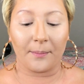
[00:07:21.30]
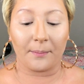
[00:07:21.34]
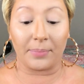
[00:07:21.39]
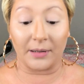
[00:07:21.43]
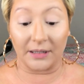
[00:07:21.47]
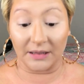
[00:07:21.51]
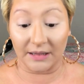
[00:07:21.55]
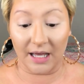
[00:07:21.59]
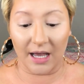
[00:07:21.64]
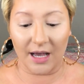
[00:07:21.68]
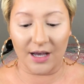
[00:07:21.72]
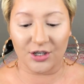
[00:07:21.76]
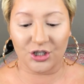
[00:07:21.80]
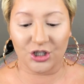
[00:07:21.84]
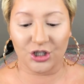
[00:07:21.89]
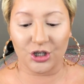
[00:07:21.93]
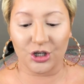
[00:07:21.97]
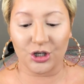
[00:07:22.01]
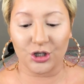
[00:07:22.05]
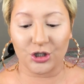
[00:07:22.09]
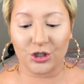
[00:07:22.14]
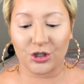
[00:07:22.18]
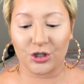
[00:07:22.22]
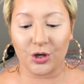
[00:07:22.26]
blush.
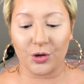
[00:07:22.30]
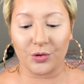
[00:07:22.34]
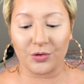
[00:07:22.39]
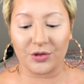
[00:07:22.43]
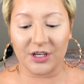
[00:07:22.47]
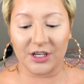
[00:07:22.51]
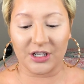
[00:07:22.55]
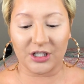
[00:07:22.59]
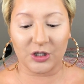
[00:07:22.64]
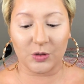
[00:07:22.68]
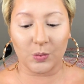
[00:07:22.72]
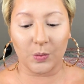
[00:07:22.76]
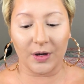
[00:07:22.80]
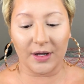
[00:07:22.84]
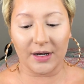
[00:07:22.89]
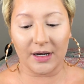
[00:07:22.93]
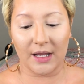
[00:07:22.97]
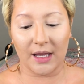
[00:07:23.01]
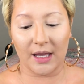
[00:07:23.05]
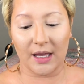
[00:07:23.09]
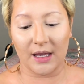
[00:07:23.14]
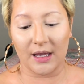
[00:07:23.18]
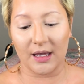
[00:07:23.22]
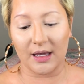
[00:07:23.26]
So this one
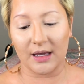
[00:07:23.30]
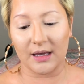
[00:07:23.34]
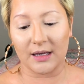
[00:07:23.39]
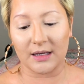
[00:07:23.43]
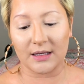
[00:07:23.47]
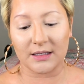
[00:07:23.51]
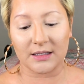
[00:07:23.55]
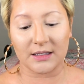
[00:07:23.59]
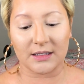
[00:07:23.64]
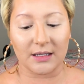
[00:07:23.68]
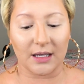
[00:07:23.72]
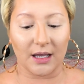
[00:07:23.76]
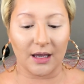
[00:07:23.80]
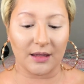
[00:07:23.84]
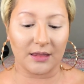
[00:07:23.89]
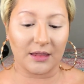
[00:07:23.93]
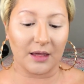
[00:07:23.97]
is